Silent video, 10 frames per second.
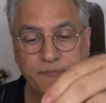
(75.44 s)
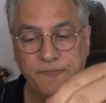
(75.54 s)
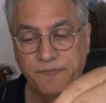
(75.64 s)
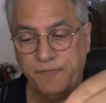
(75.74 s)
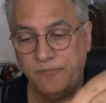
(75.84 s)

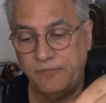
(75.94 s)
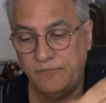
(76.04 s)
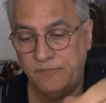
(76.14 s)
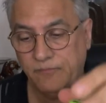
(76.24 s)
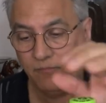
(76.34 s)

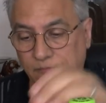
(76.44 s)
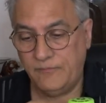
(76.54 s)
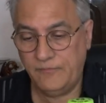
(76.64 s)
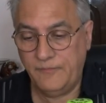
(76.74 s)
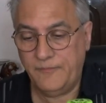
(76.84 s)

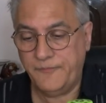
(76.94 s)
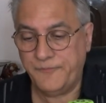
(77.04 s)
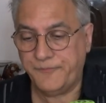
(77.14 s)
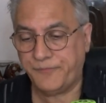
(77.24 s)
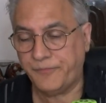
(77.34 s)

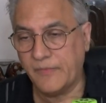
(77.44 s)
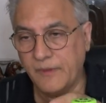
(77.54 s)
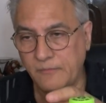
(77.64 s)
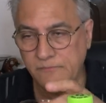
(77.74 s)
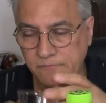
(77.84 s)

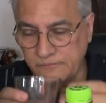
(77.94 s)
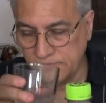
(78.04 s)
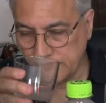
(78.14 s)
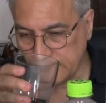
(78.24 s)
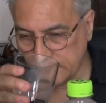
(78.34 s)

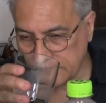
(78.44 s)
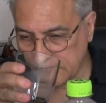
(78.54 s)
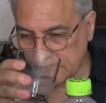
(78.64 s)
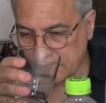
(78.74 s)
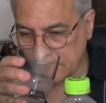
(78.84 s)

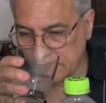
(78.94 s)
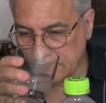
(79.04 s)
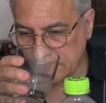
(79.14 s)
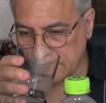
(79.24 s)
Nobody speaks.